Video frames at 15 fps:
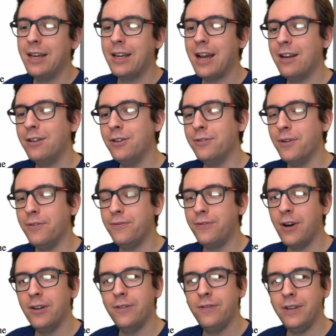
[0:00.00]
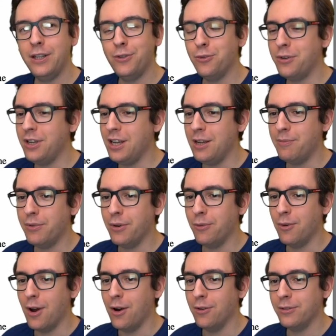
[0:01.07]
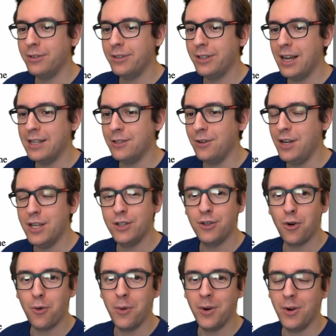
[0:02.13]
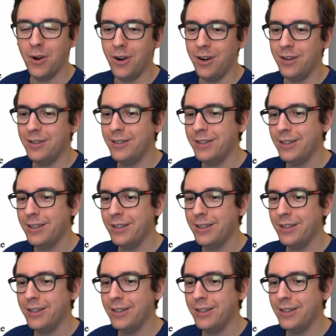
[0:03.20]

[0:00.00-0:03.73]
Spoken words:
kind of a fun thing to keep around as a historical